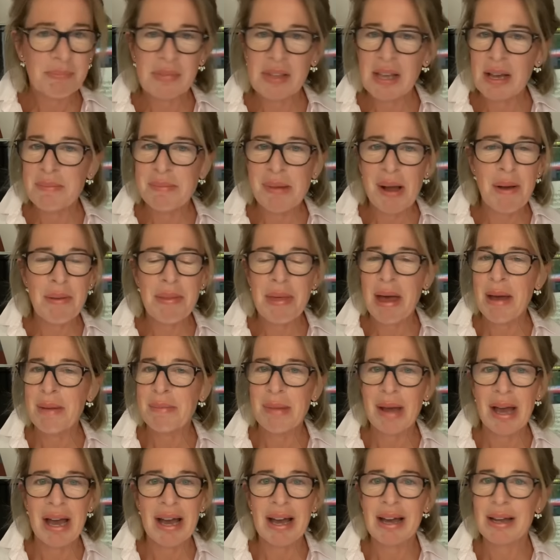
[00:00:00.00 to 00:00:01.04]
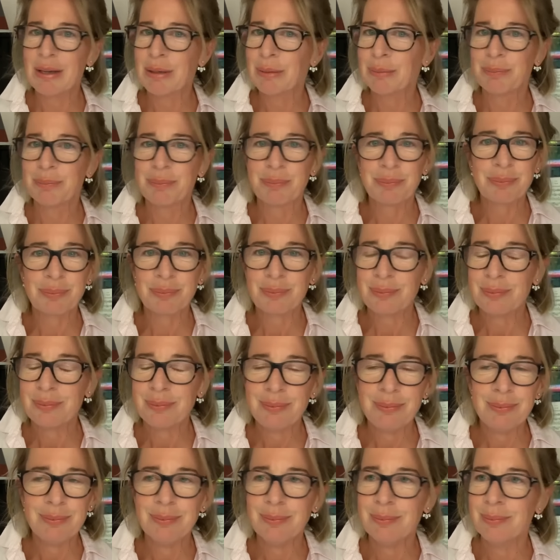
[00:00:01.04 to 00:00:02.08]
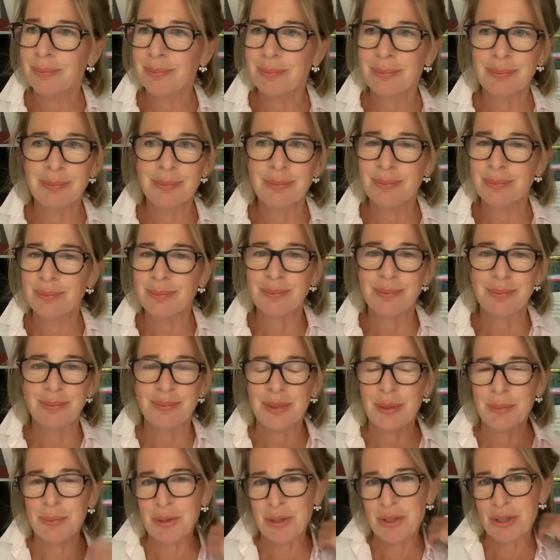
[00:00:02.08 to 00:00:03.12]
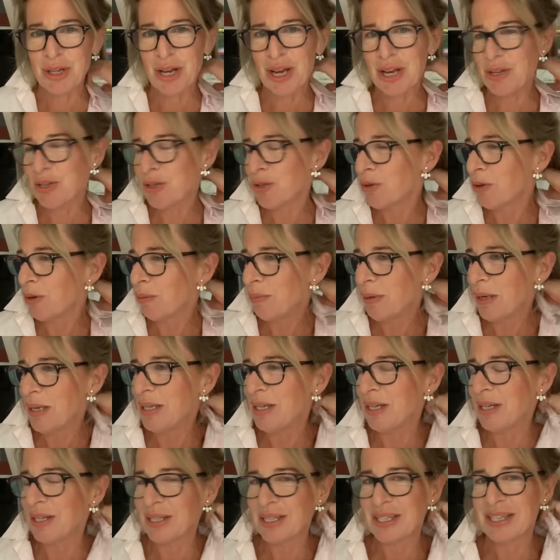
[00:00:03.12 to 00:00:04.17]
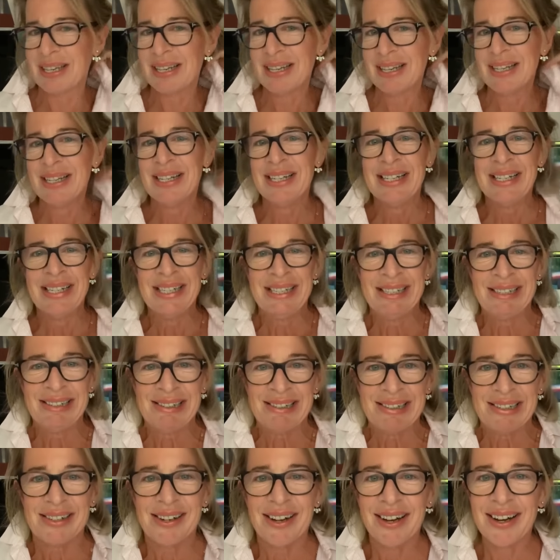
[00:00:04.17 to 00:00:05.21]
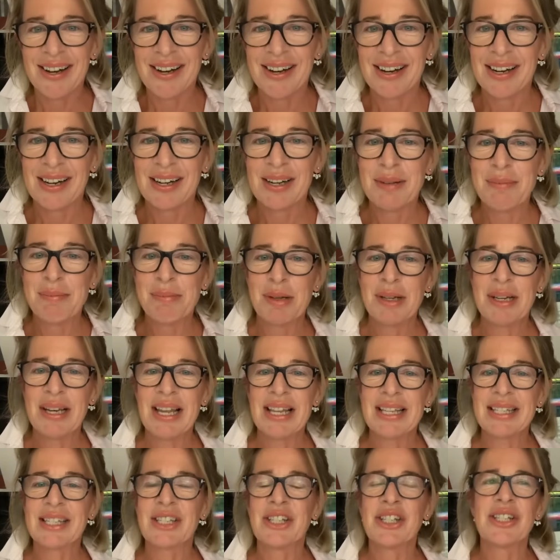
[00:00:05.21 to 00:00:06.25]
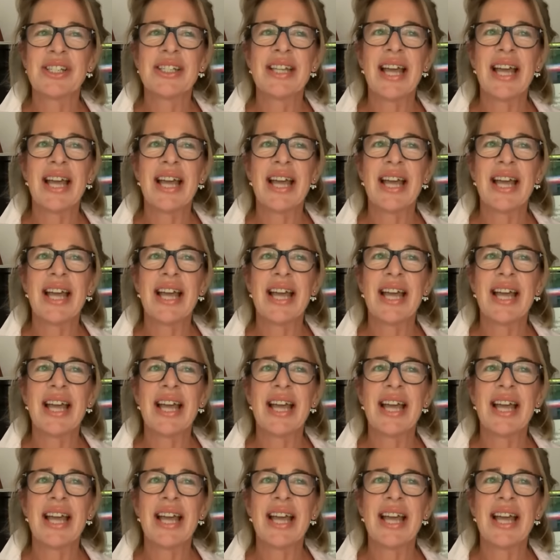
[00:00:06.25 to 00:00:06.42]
about that man. Would change your opinions. But let's just